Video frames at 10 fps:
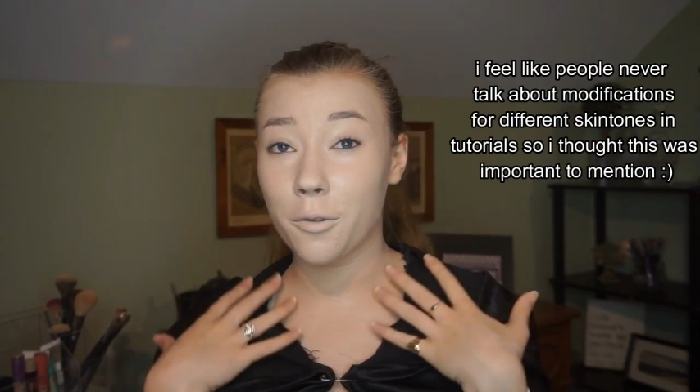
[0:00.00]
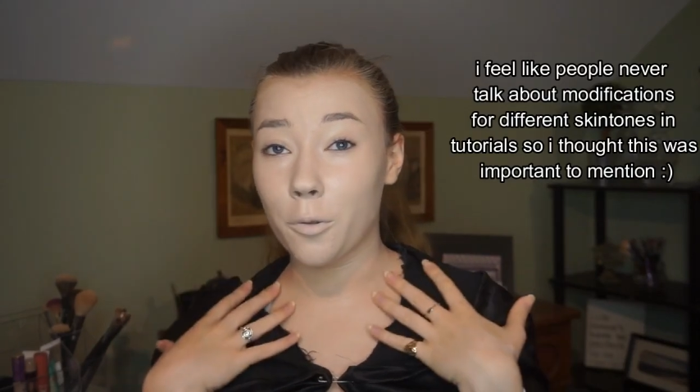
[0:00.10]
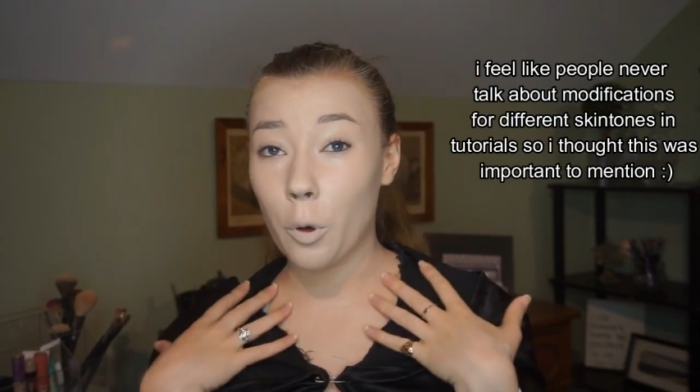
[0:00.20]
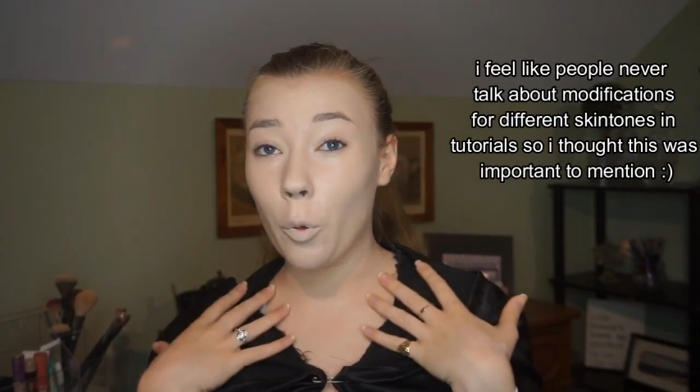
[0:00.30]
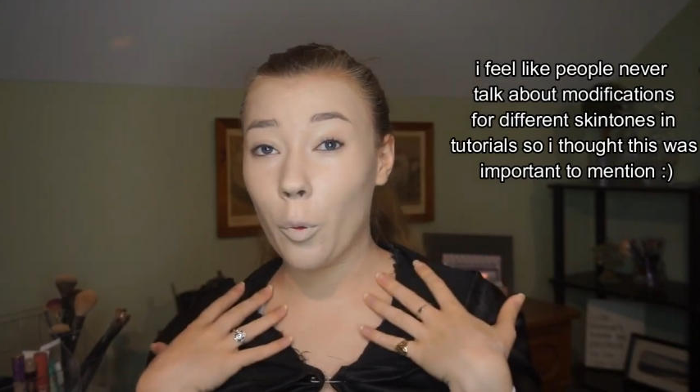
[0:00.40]

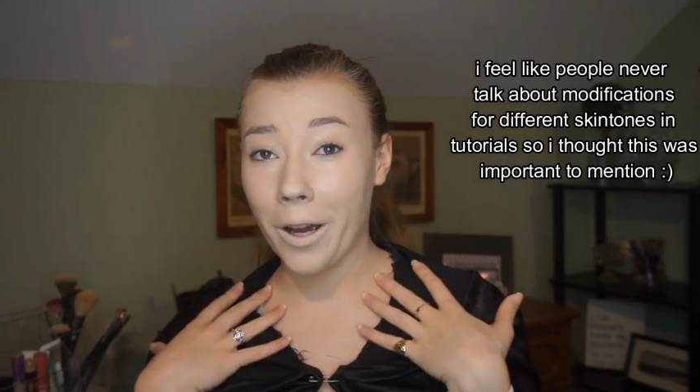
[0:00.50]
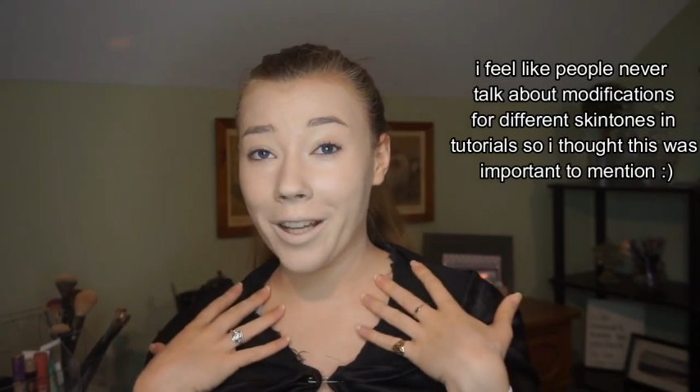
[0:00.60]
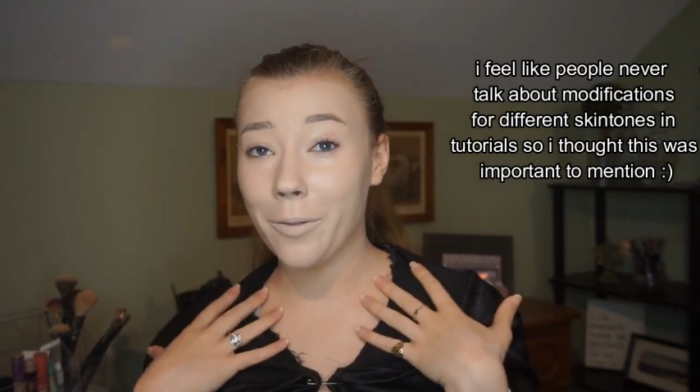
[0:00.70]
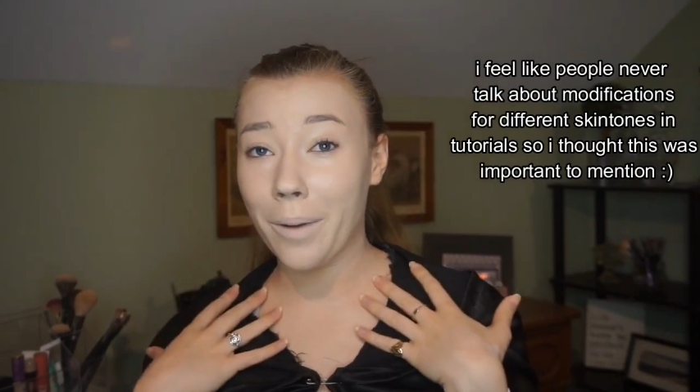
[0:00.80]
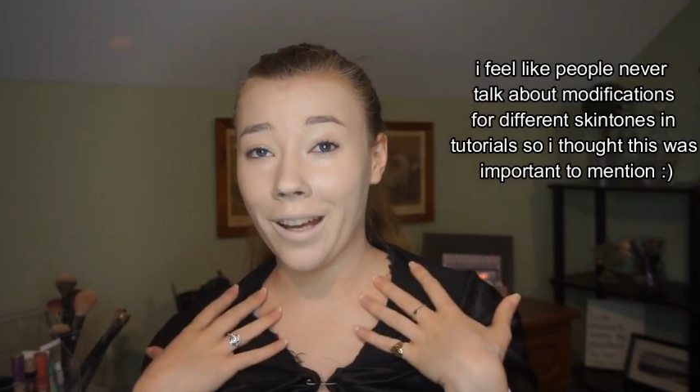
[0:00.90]

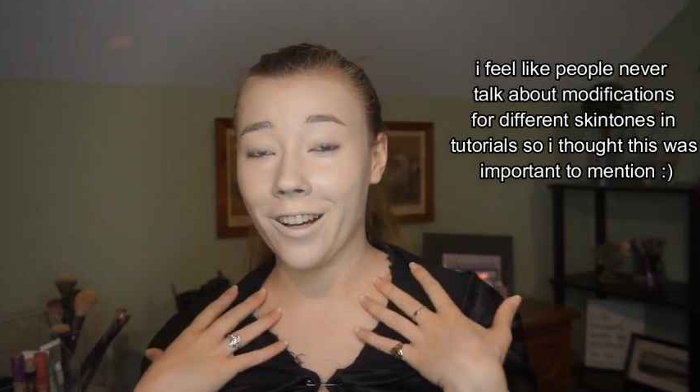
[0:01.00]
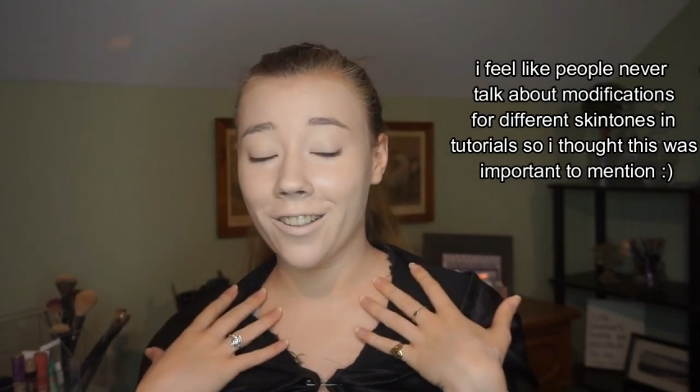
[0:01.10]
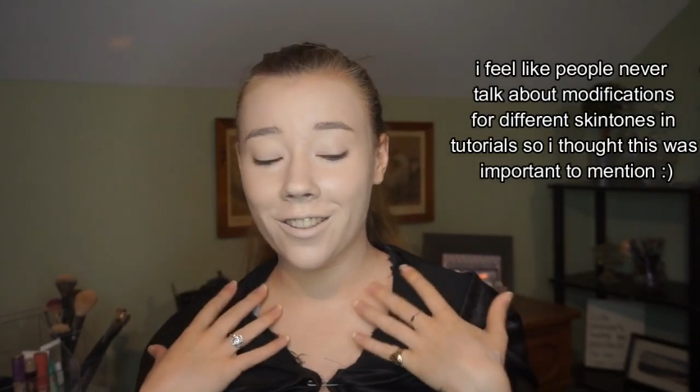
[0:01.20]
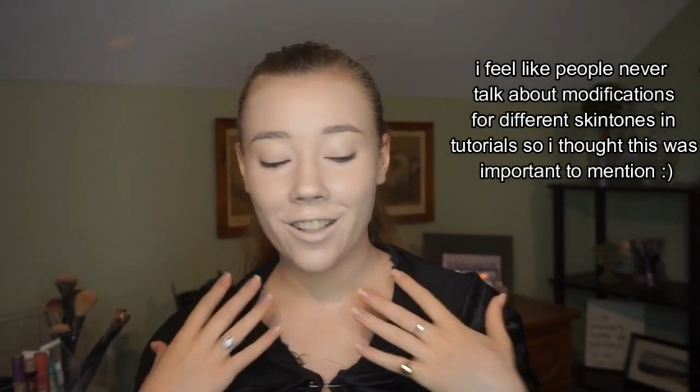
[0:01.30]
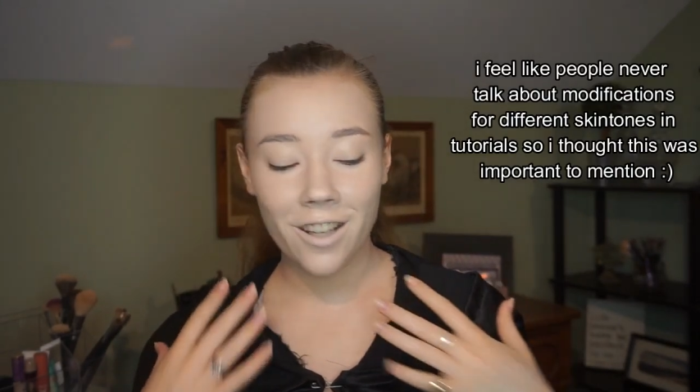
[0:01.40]
white
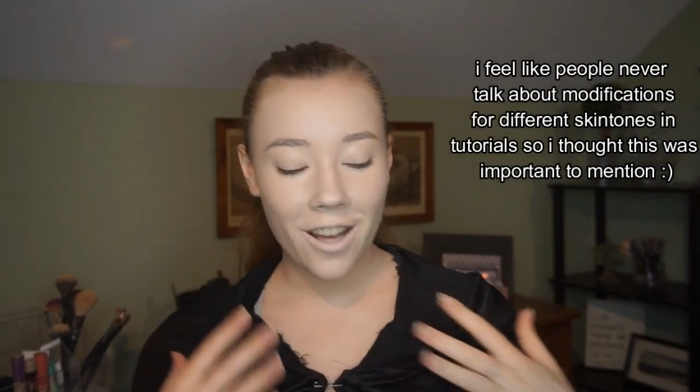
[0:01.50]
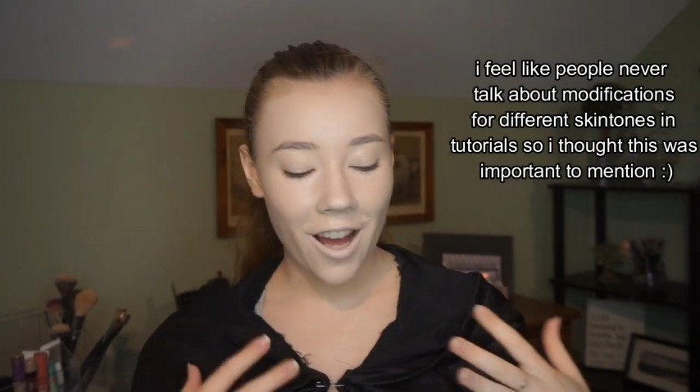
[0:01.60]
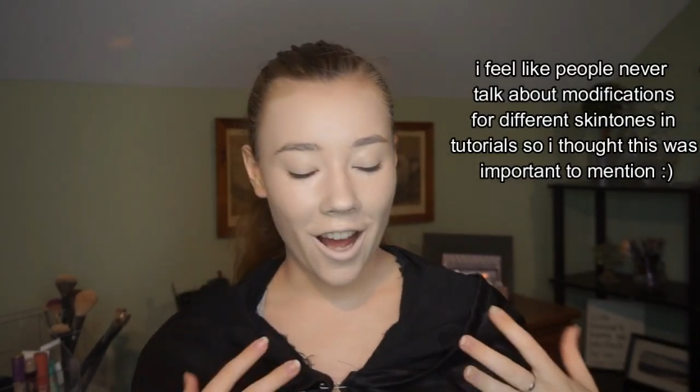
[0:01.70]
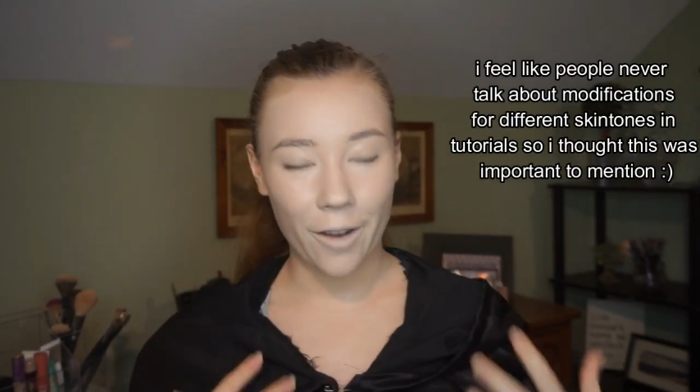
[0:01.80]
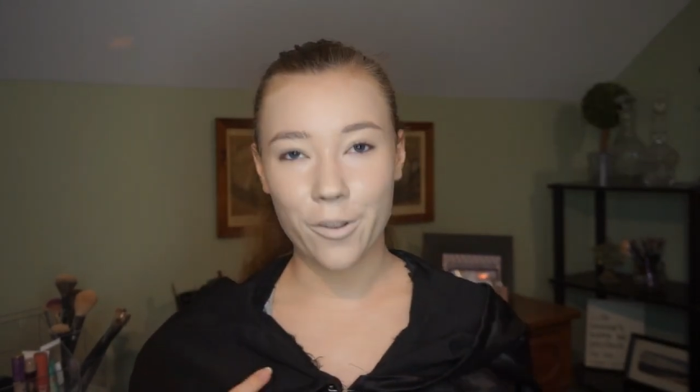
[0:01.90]
pale,
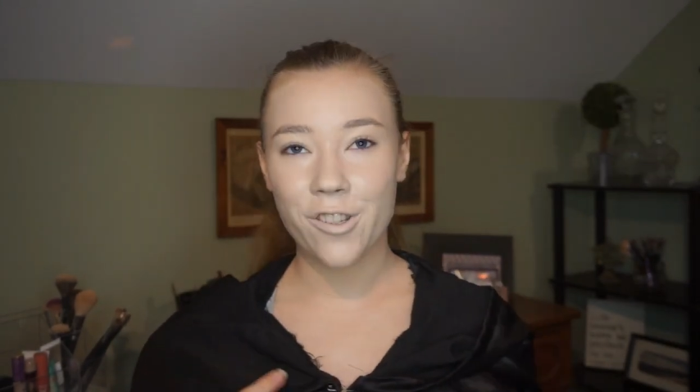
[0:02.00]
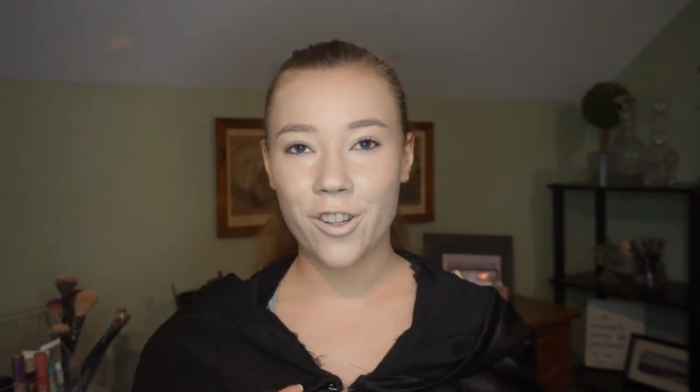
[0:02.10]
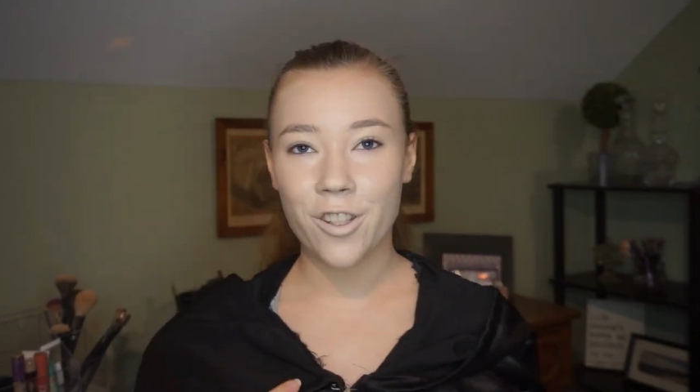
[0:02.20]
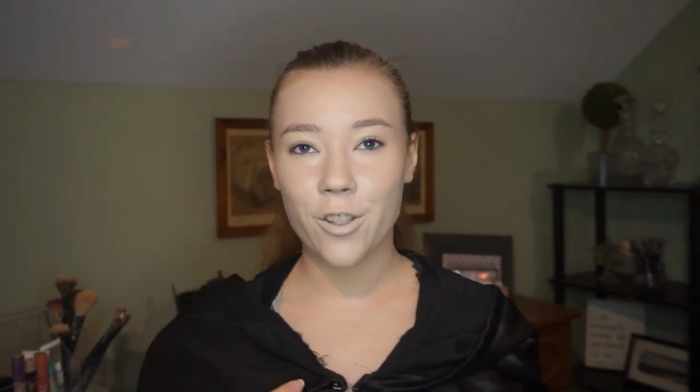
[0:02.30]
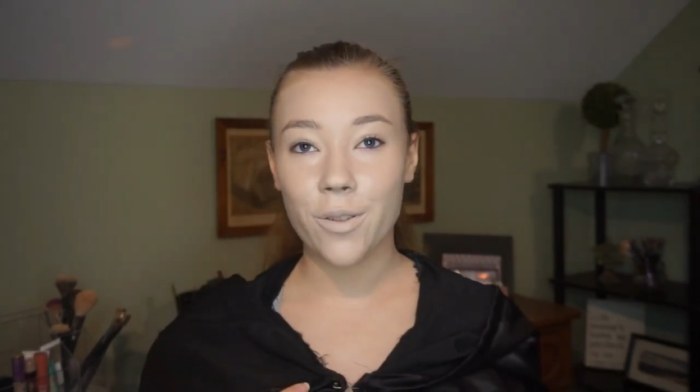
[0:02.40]
I was
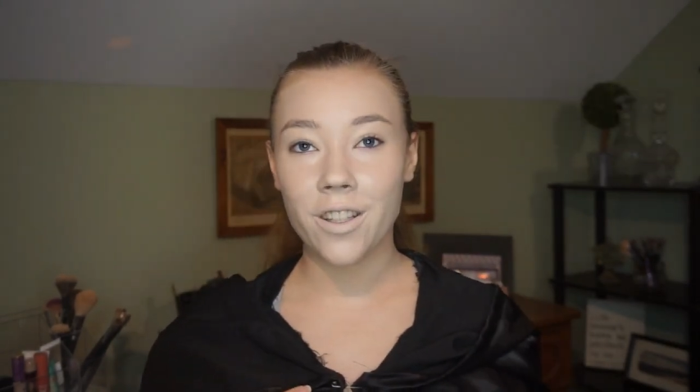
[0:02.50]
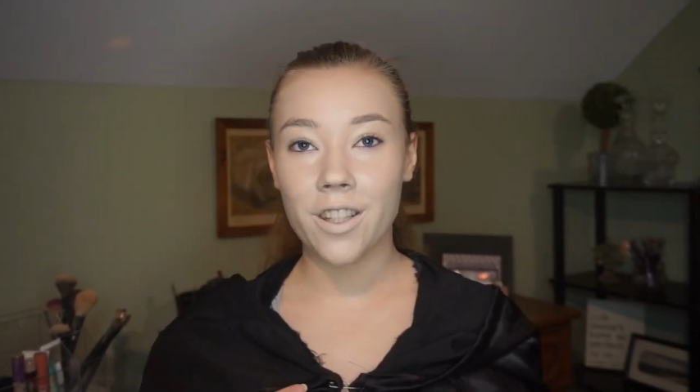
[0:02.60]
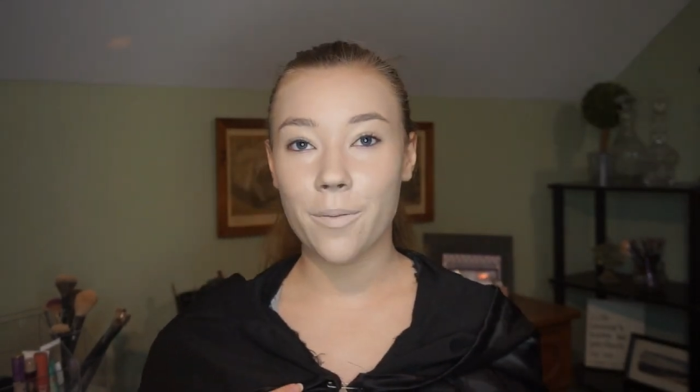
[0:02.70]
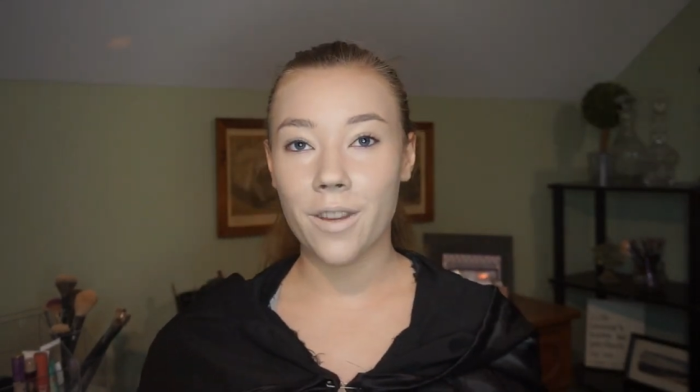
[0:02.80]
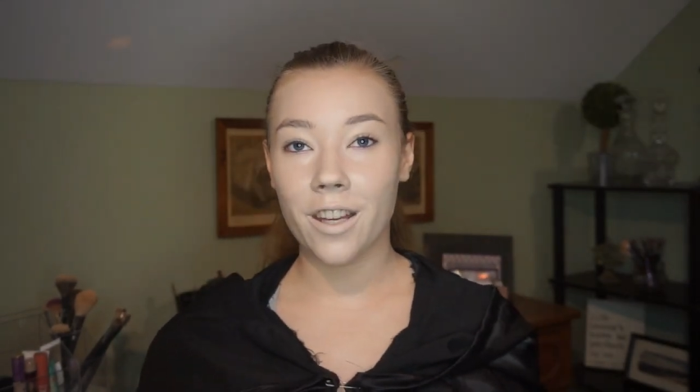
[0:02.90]
just doing
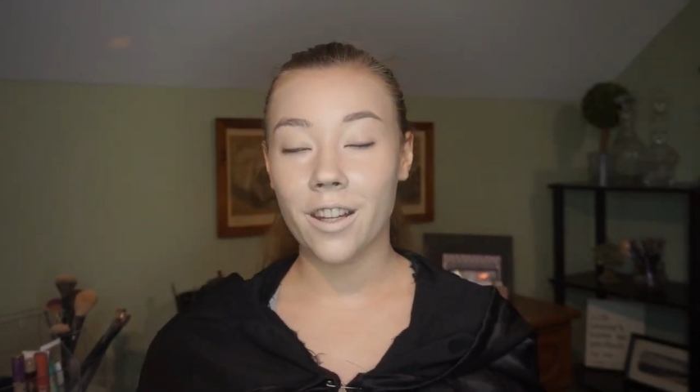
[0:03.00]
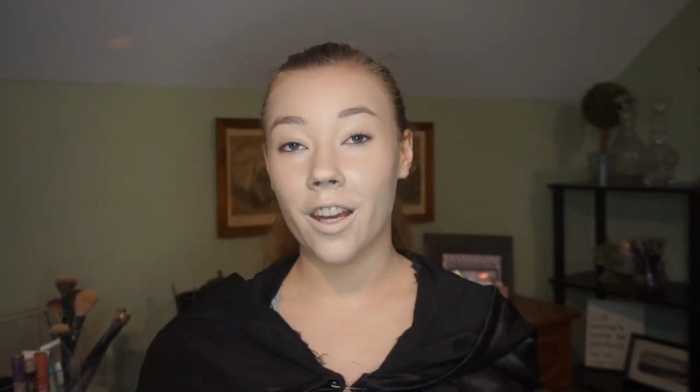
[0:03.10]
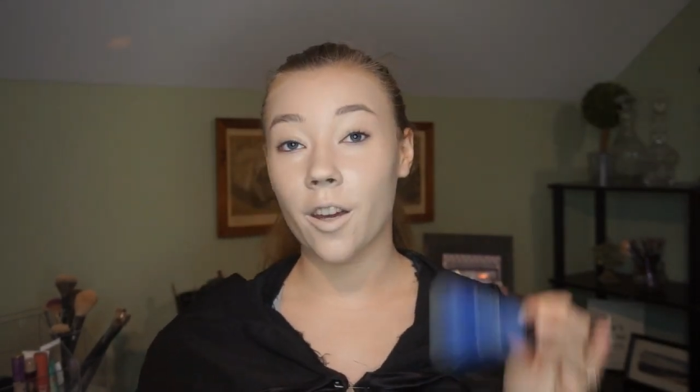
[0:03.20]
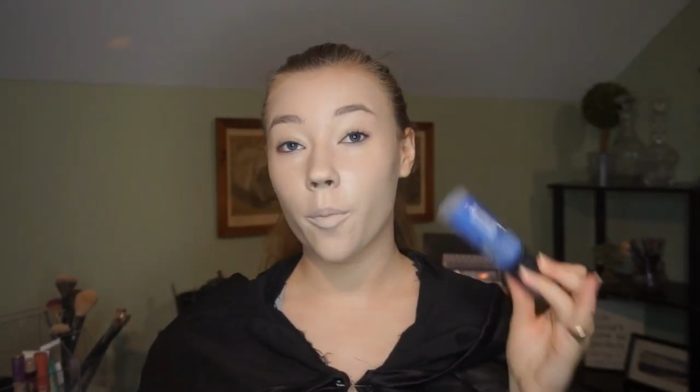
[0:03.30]
something like